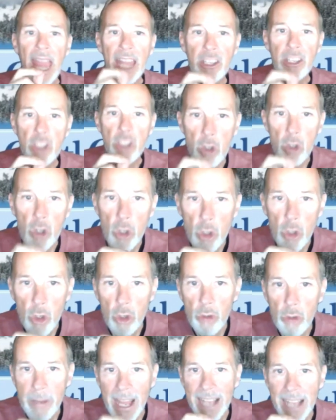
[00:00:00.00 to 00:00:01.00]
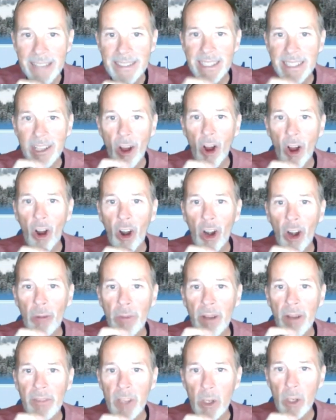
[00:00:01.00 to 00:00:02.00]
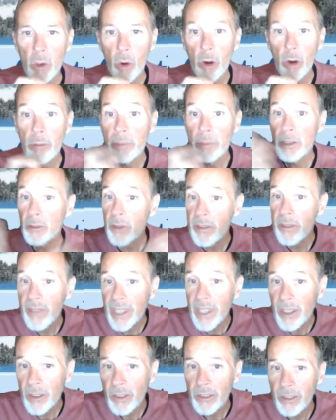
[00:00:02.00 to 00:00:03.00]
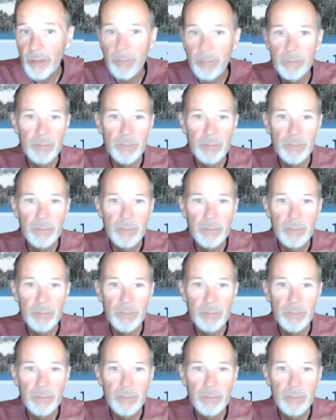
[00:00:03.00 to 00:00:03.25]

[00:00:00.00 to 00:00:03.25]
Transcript: and to whom has the arm of the Lord been revealed?